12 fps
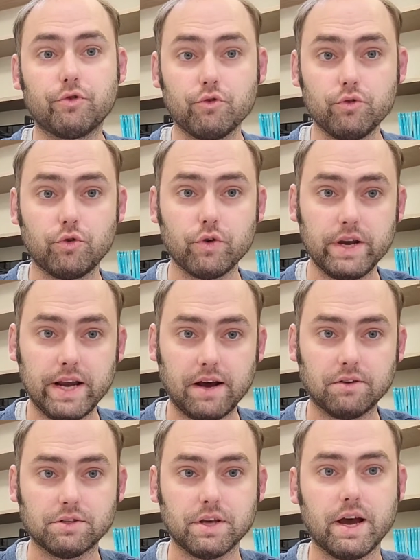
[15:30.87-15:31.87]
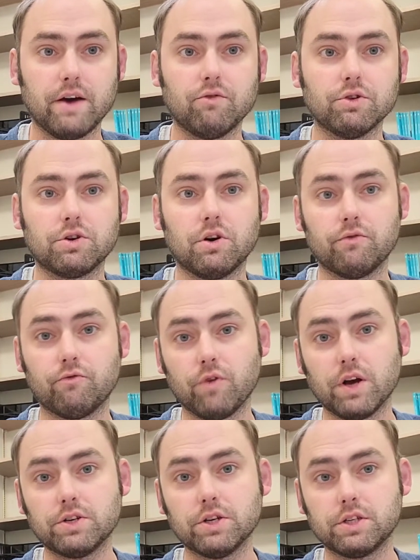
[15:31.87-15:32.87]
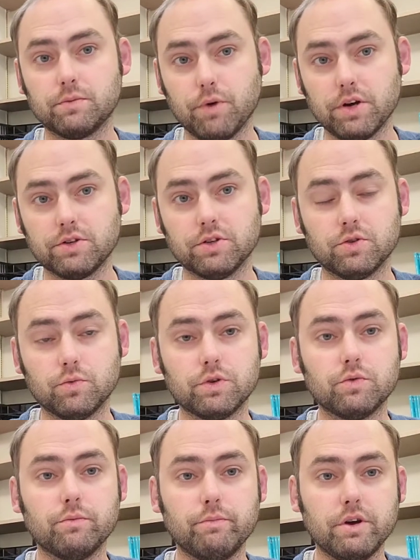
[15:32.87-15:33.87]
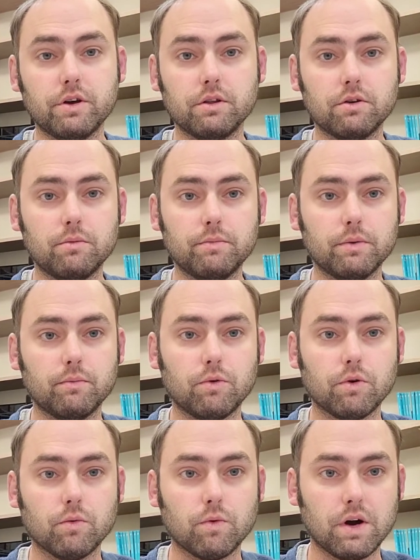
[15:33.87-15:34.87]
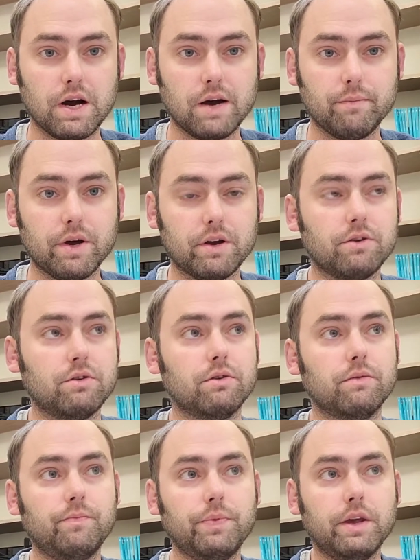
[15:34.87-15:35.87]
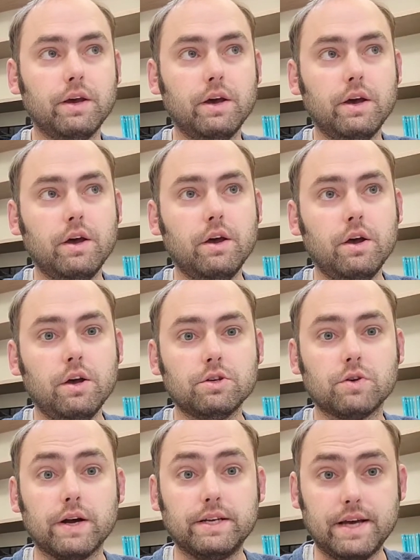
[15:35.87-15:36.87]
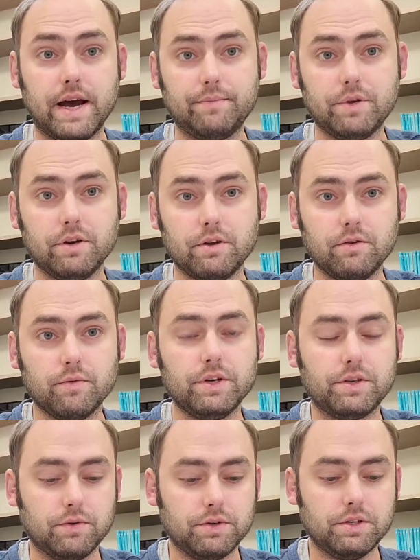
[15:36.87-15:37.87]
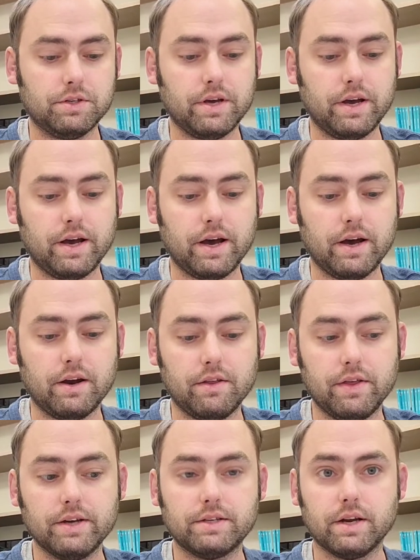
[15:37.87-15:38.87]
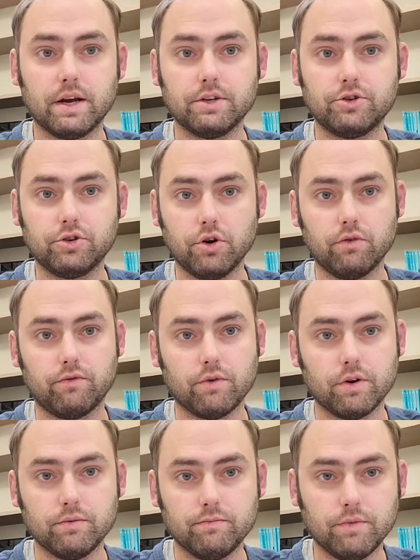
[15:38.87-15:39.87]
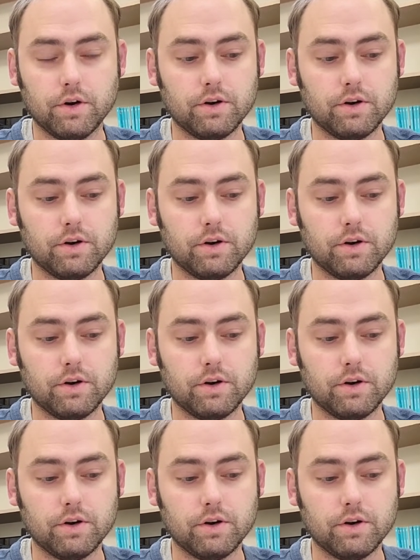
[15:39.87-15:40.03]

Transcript: Through Greenhouse, they have what's called Fresh Expressions, which would be a little bit more where I'm headed to. So I tapped into the resources they had. They said I should go for it.